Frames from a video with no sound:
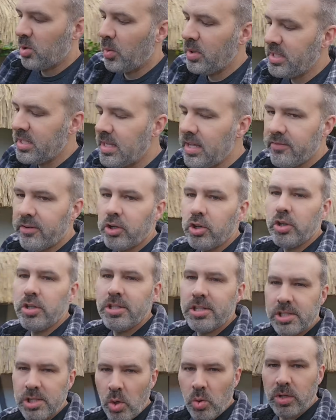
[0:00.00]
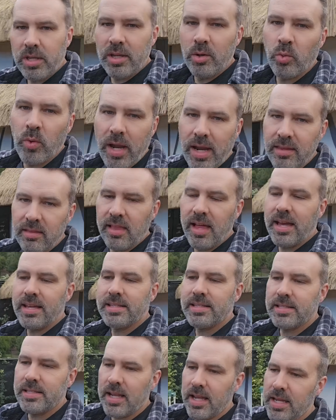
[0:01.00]
we did have a good soaking rain
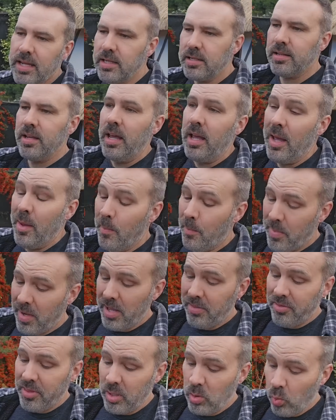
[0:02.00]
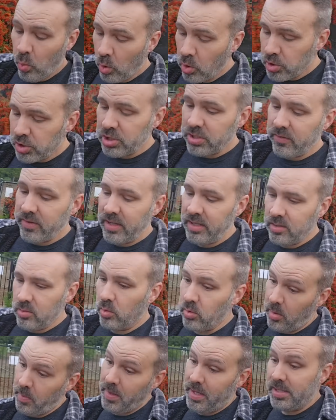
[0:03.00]
last night, but the worst of it, or
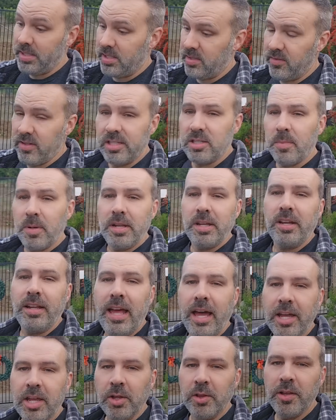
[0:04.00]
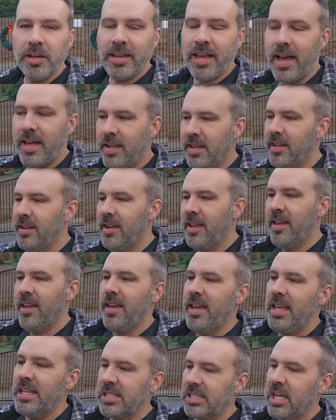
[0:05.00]
the best of it, depending on how you look at it,
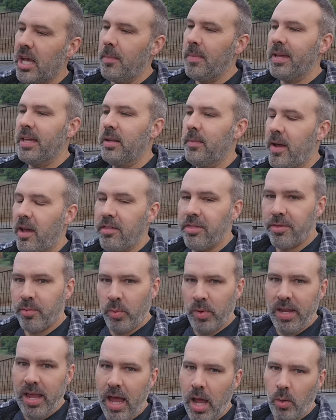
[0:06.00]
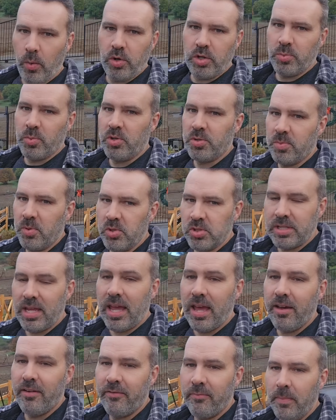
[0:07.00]
is coming in about 3 hours. We're supposed to
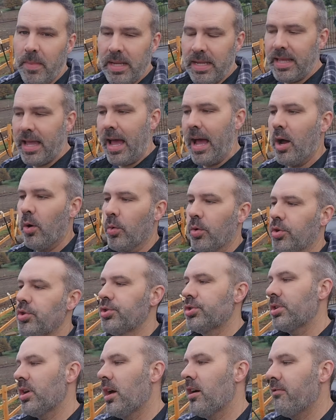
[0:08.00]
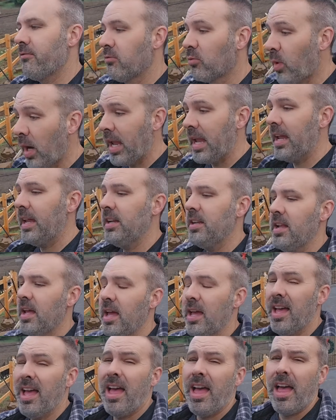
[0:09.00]
have many hours of rain
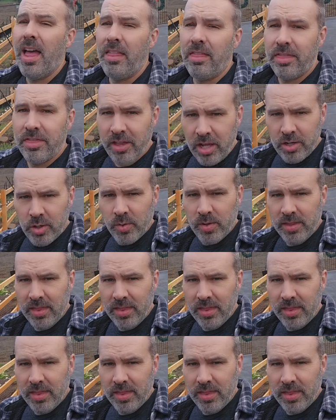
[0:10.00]
and thunder and